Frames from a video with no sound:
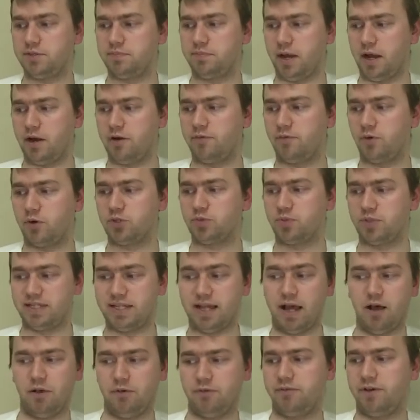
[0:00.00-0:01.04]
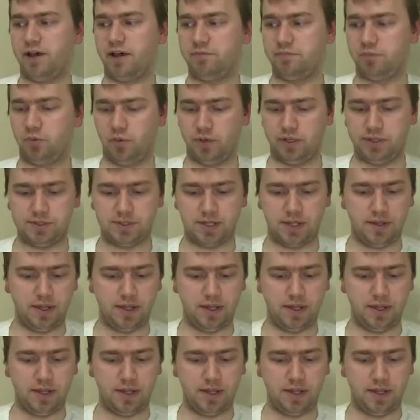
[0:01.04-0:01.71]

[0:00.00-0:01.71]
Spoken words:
Pyrovores went down 5 points,